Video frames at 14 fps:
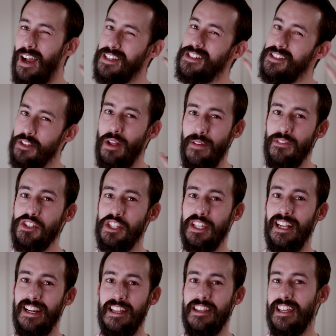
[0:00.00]
I still haven't
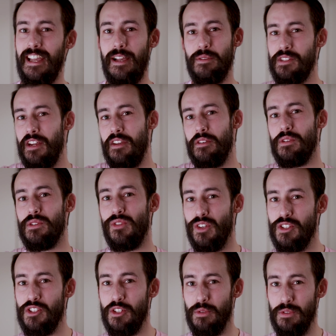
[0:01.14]
seen anything outside of those
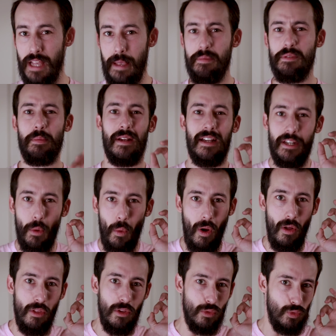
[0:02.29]
first two tapes, but I know
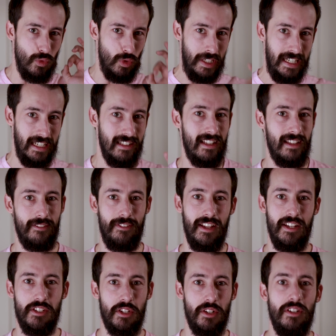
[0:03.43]
all the real
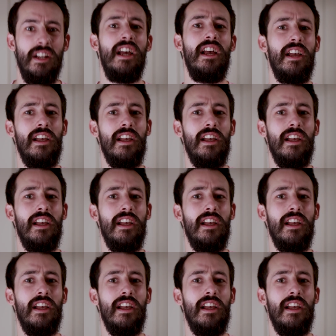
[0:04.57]
adventure